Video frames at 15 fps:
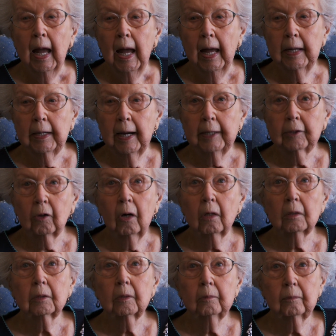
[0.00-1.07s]
And I
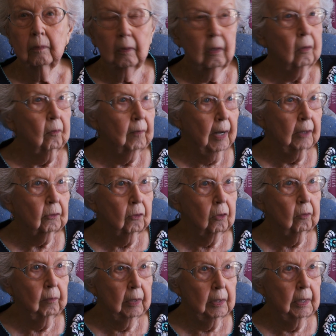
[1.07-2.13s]
called all my
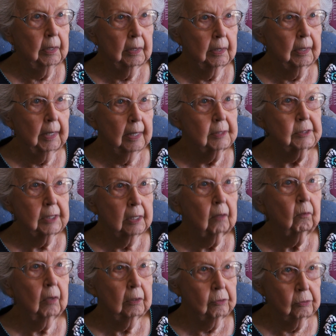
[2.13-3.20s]
corpsmen in, and I said, I
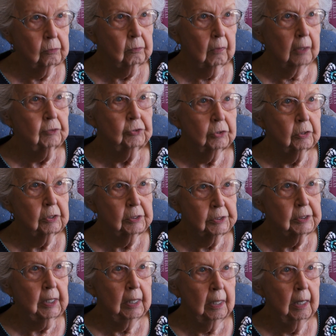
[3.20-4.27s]
want you, want you to
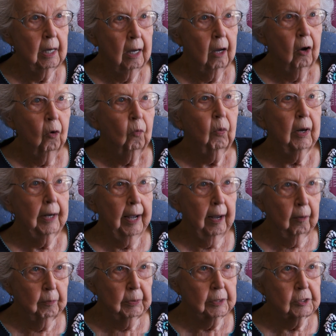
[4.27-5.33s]
see what
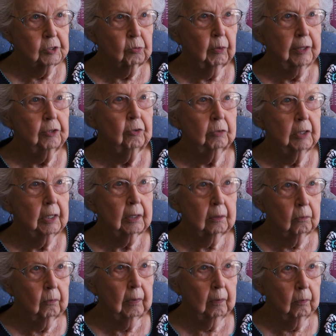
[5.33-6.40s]
happens when you,
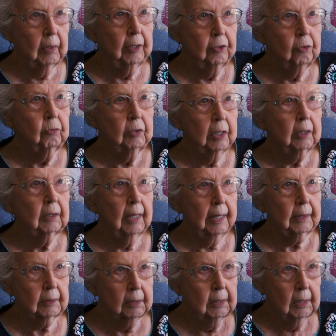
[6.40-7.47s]
when you
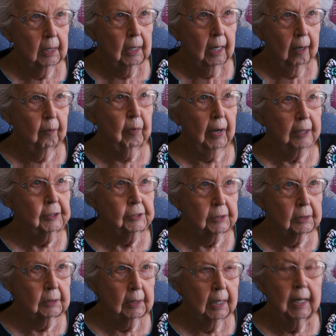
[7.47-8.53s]
neglect a
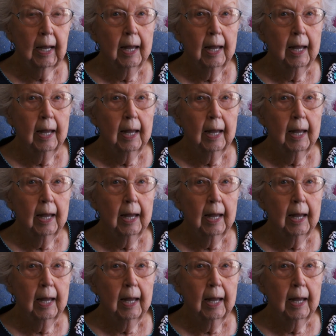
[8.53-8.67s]
patient.